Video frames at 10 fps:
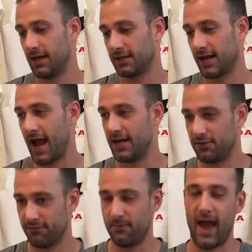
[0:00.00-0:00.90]
kind
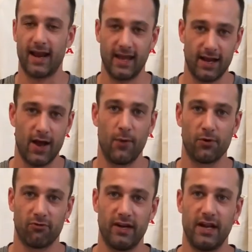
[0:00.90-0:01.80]
of backing up
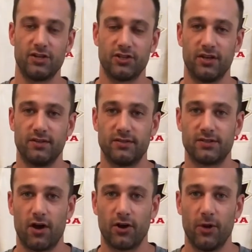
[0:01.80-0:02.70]
irradiation and
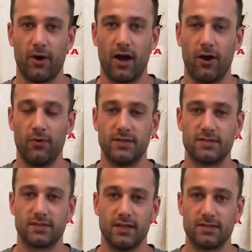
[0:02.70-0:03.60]
talking about how
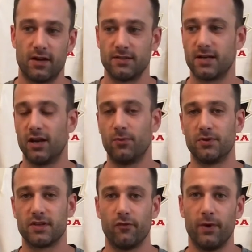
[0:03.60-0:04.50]
it's not as terrible
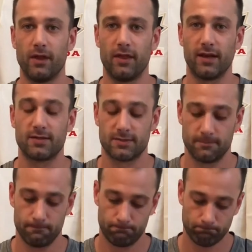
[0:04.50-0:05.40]
as everybody thinks.
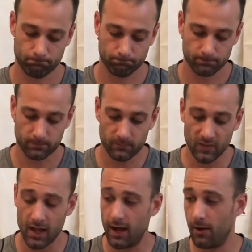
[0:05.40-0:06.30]

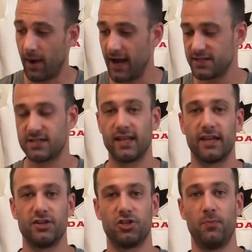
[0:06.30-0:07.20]
I just think that
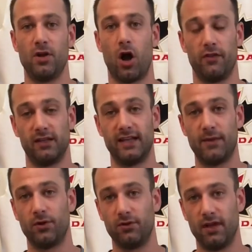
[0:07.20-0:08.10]
it should be on the
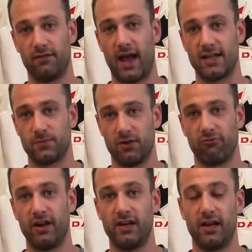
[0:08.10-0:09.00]
label if it has been
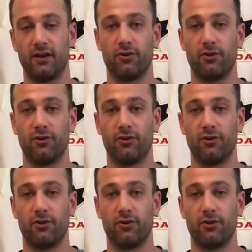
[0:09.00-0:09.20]
irradiated or